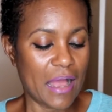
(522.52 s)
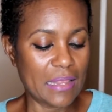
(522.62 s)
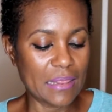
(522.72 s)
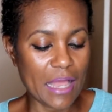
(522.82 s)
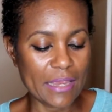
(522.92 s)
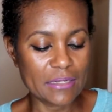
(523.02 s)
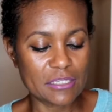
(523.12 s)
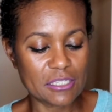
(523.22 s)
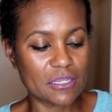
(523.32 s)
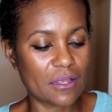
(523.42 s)
I
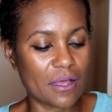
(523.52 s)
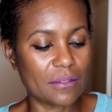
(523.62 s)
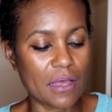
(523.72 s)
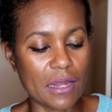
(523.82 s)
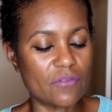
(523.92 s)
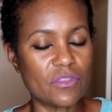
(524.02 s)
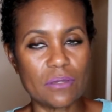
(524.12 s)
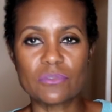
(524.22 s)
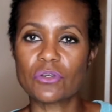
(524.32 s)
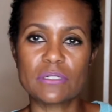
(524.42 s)
liked a lot of
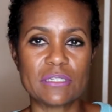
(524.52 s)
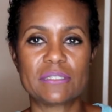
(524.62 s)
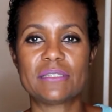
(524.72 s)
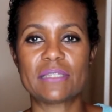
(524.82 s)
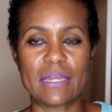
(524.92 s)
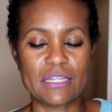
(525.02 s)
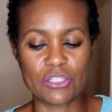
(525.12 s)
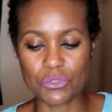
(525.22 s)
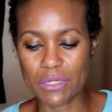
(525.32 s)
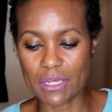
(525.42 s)
them, so I just decided
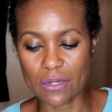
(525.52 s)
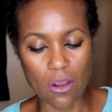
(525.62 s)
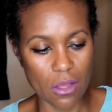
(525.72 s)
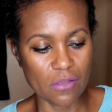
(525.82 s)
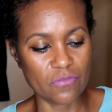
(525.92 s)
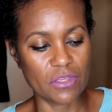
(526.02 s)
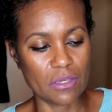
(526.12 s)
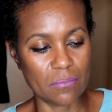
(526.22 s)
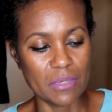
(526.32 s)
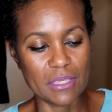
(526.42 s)
to get all of
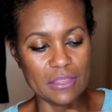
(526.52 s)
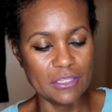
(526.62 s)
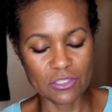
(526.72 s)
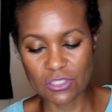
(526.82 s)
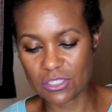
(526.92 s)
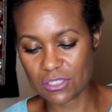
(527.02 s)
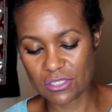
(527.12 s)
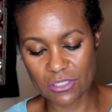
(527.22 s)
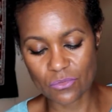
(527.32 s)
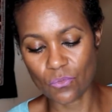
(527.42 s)
them in
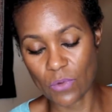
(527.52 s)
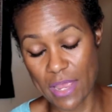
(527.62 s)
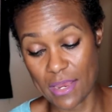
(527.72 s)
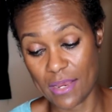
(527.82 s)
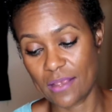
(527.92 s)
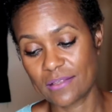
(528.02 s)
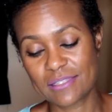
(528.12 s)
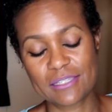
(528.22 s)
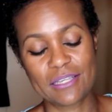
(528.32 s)
this way.